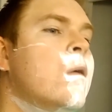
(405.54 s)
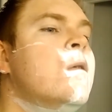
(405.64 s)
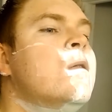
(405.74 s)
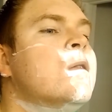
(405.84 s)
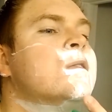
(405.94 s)

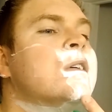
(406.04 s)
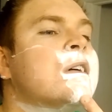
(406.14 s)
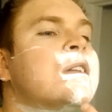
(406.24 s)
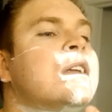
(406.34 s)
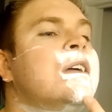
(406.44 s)
Oh, it looks like
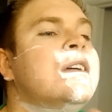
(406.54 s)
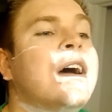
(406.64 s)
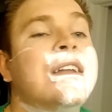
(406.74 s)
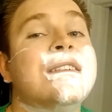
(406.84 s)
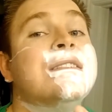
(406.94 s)

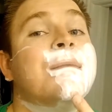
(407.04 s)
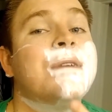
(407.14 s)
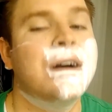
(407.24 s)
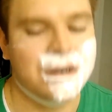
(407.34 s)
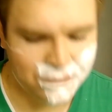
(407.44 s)
I need to stop
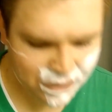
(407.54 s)
talking